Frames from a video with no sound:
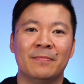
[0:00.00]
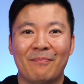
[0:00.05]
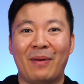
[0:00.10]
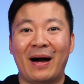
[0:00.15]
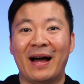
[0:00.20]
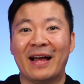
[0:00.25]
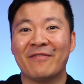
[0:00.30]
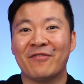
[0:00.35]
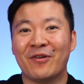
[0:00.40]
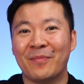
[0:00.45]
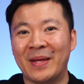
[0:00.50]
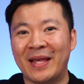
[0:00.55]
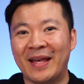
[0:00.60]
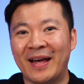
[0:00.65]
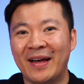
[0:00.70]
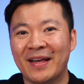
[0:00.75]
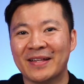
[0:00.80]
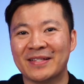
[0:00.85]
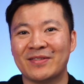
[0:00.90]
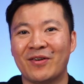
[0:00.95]
Buying from
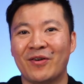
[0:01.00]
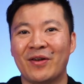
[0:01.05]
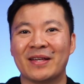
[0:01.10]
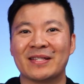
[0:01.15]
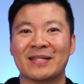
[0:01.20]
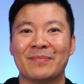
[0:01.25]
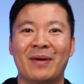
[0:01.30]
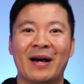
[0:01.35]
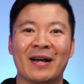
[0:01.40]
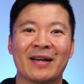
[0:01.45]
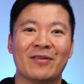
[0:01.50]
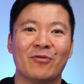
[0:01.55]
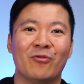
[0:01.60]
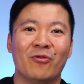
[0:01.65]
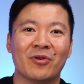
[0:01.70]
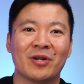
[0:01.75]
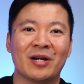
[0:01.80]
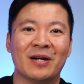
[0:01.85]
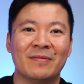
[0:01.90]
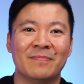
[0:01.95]
here is known as a market
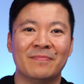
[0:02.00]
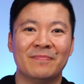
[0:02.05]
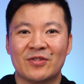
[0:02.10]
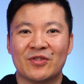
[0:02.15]
order.